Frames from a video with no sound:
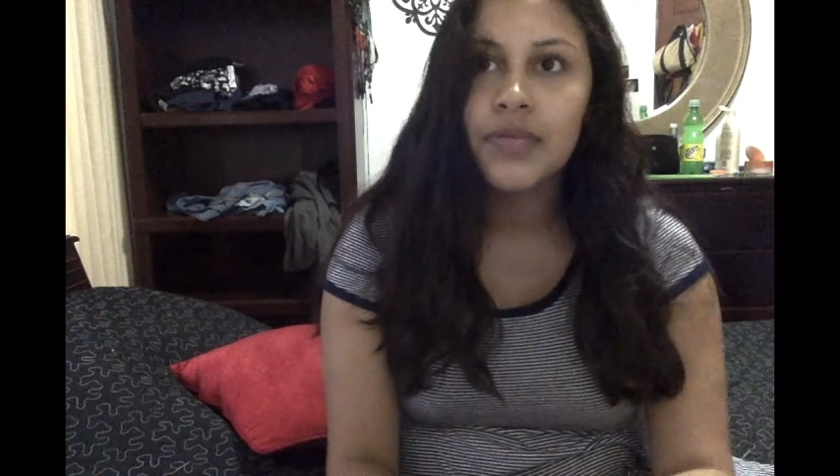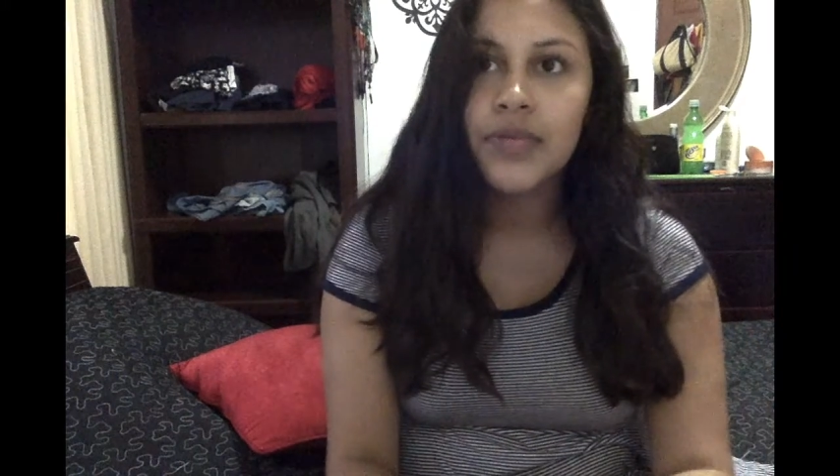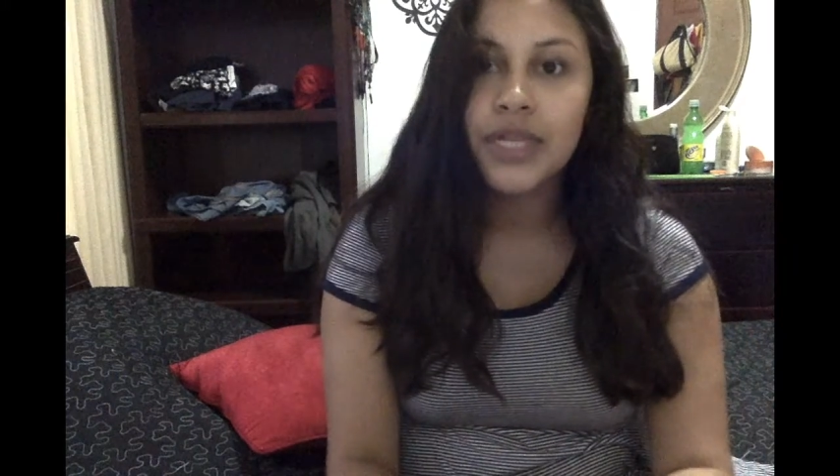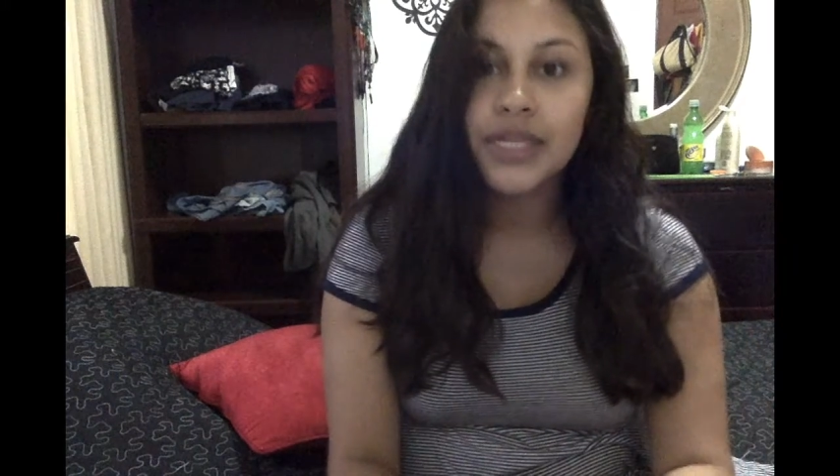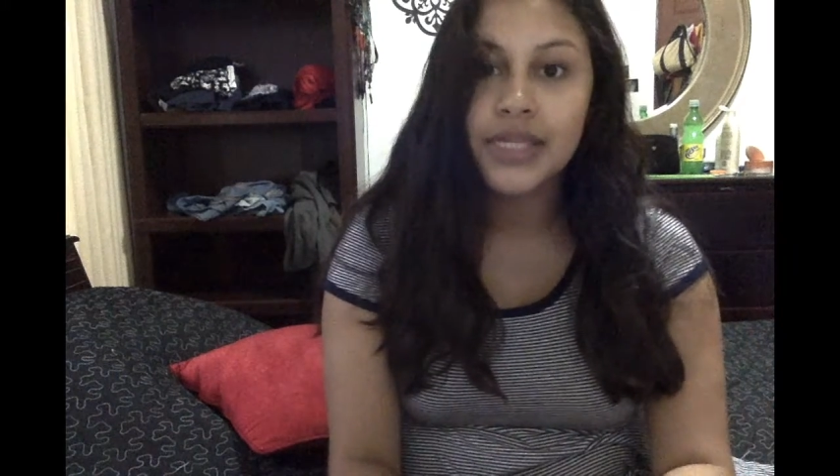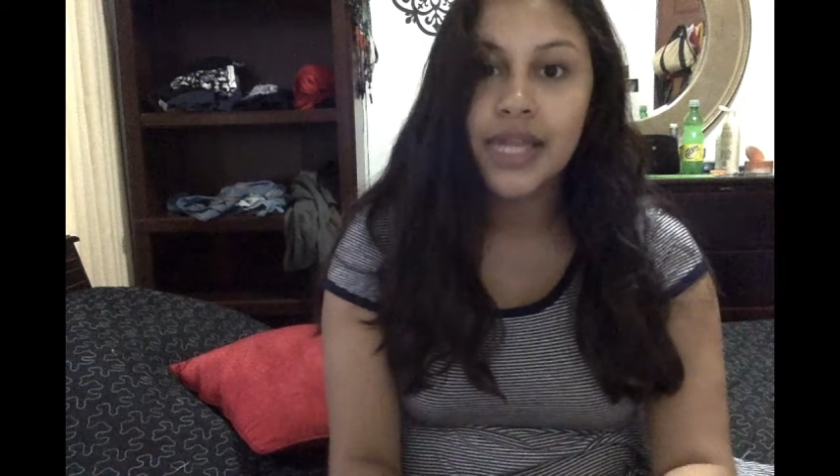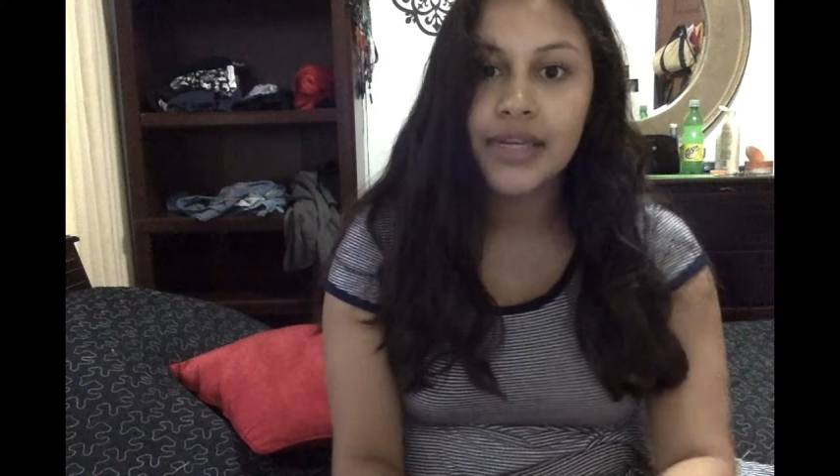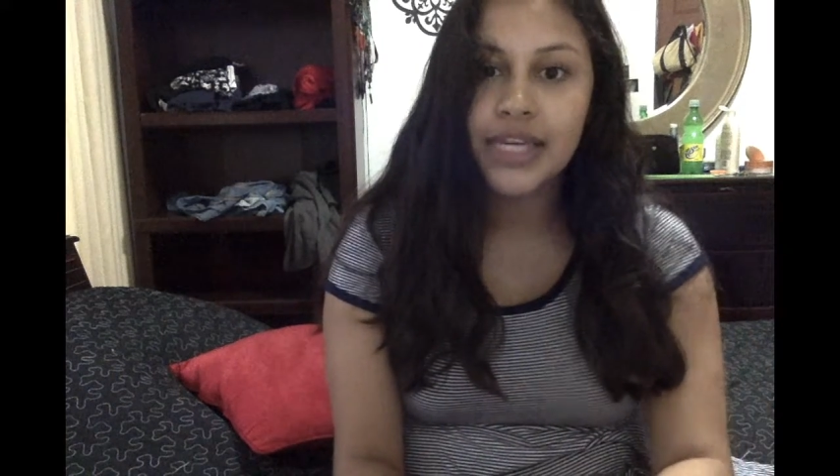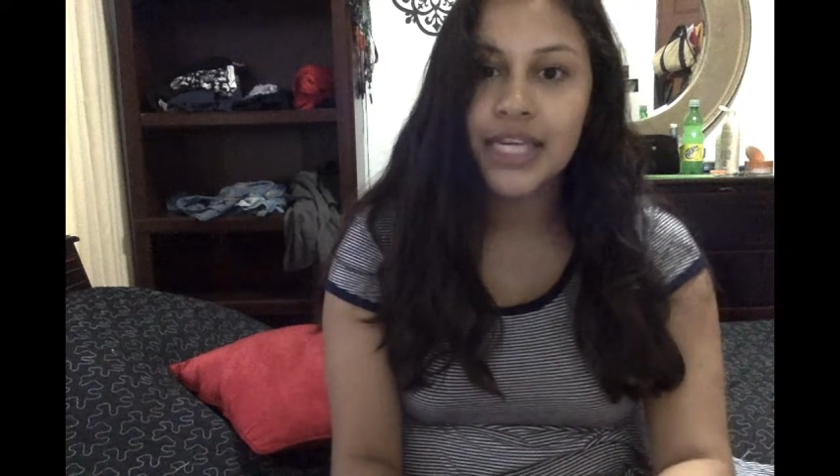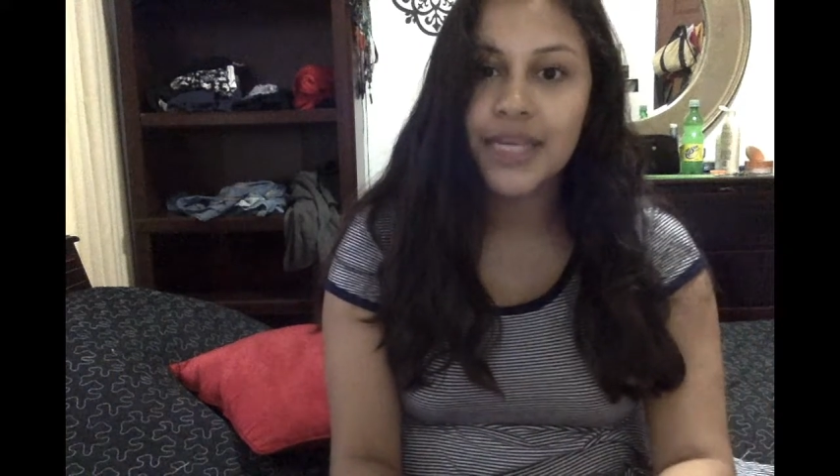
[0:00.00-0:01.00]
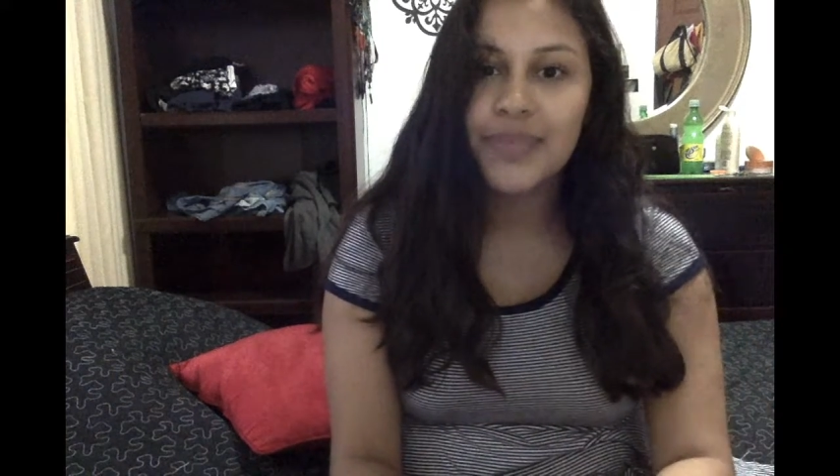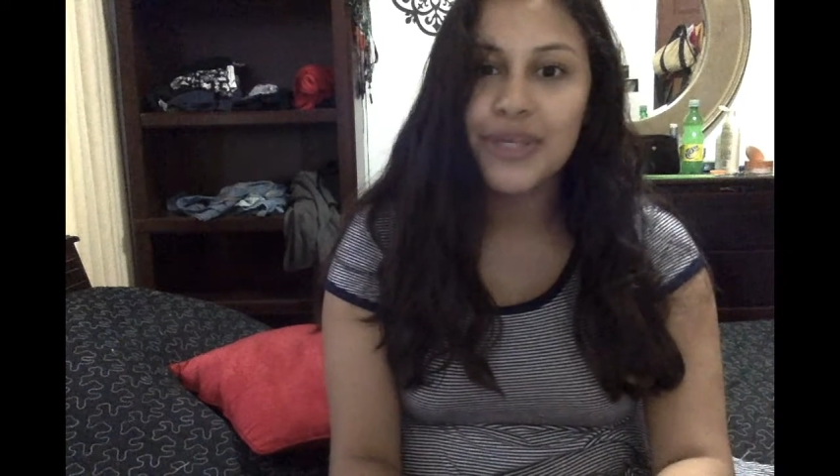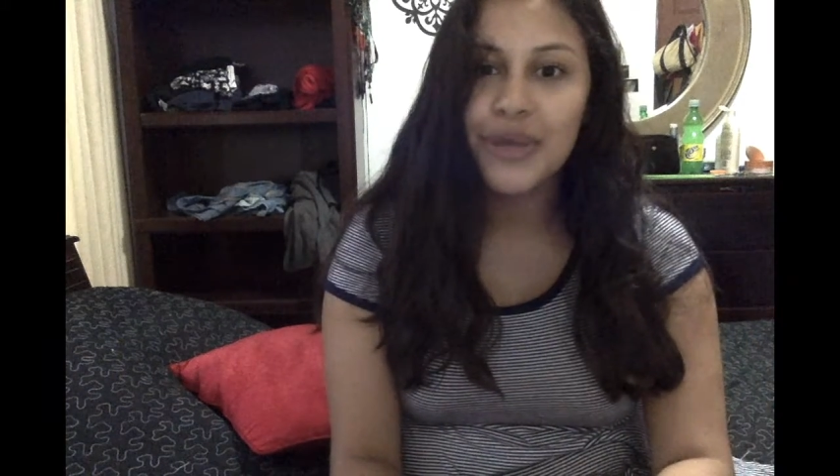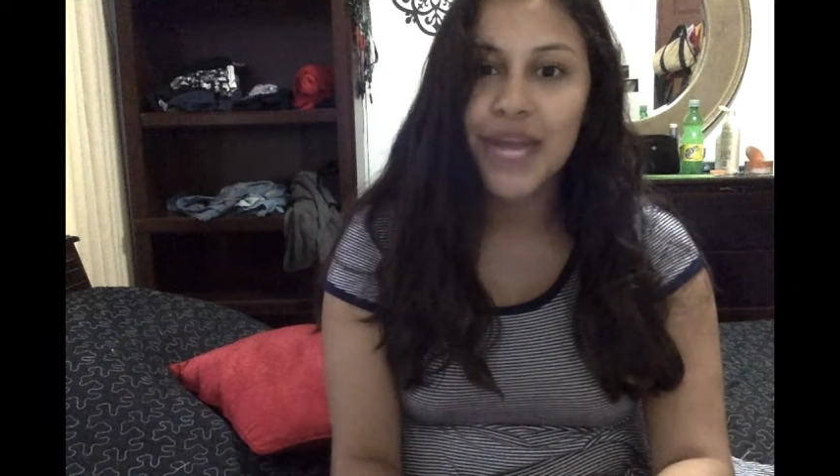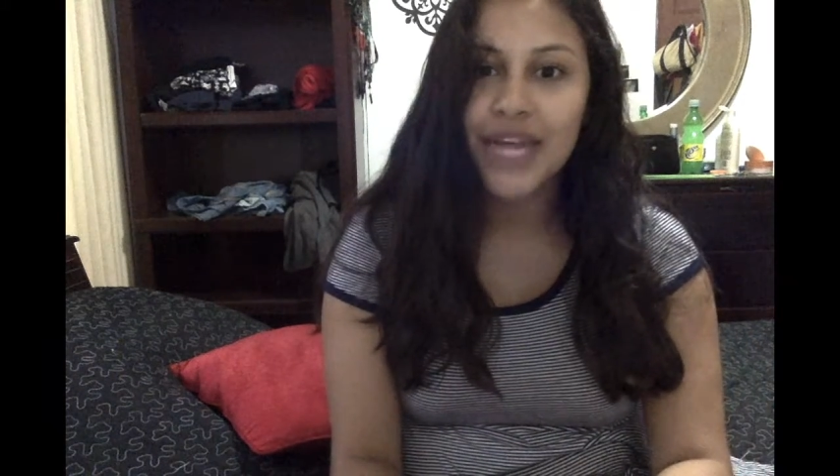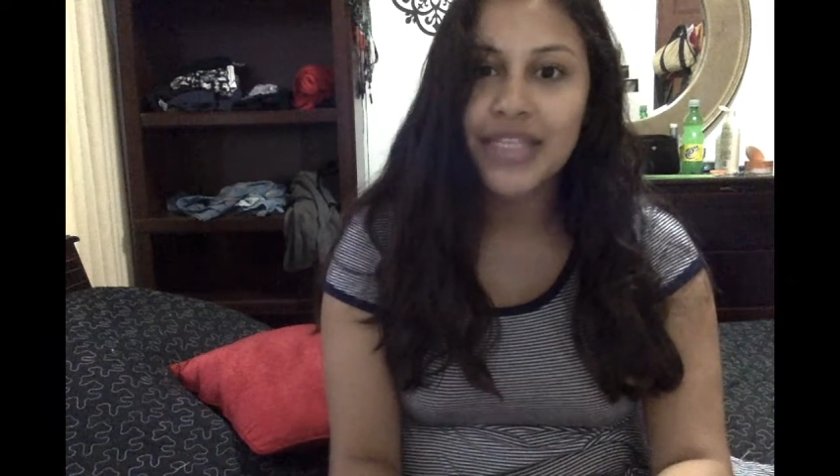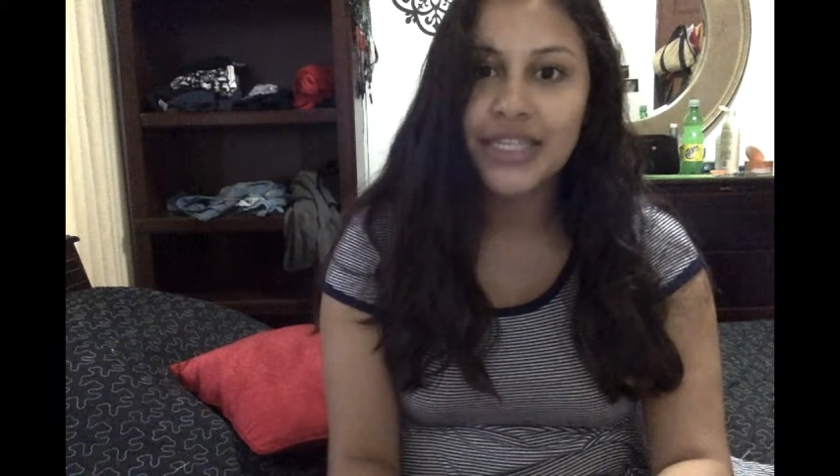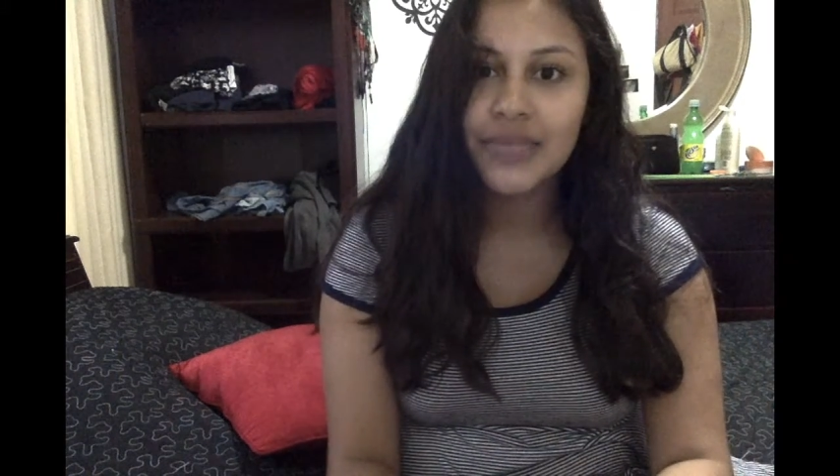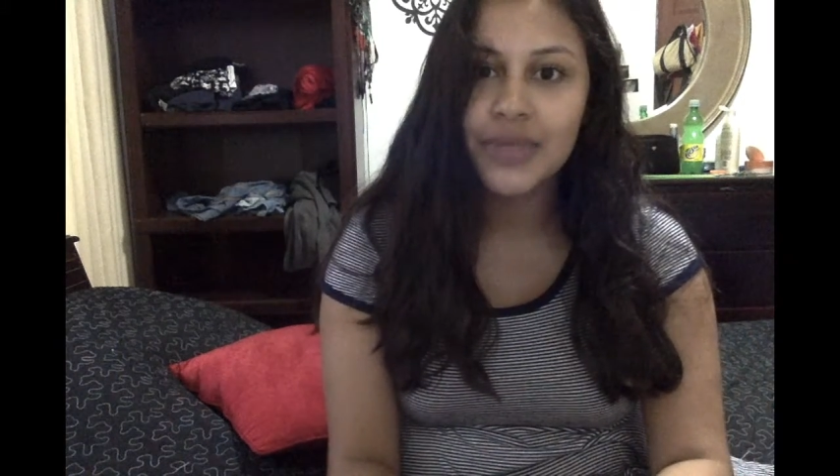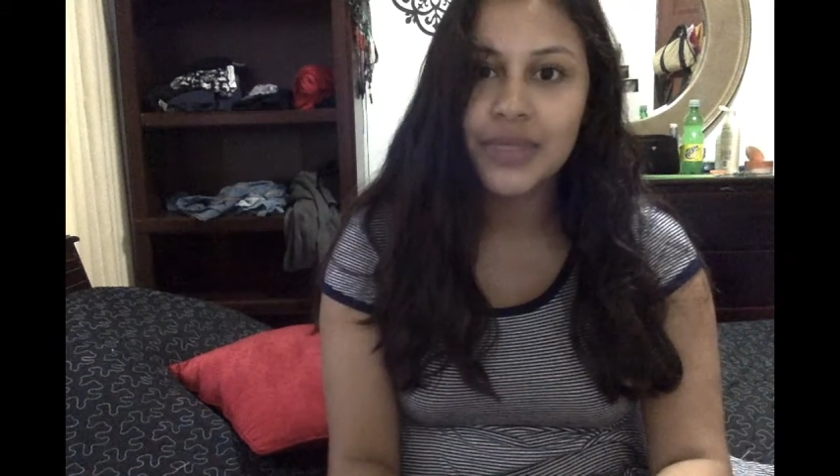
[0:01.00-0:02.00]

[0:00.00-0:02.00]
I'm really excited to keep interacting